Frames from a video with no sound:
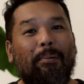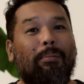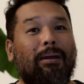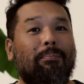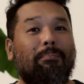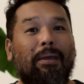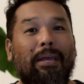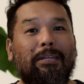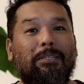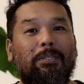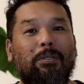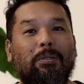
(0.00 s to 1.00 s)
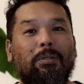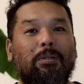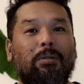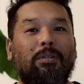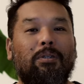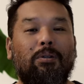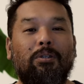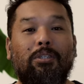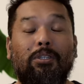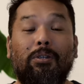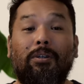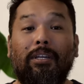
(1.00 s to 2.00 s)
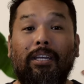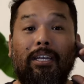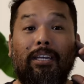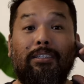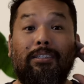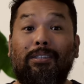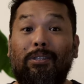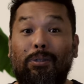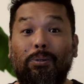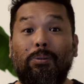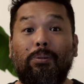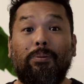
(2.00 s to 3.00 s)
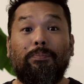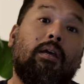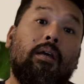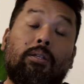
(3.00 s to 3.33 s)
but make sure you use your ears too,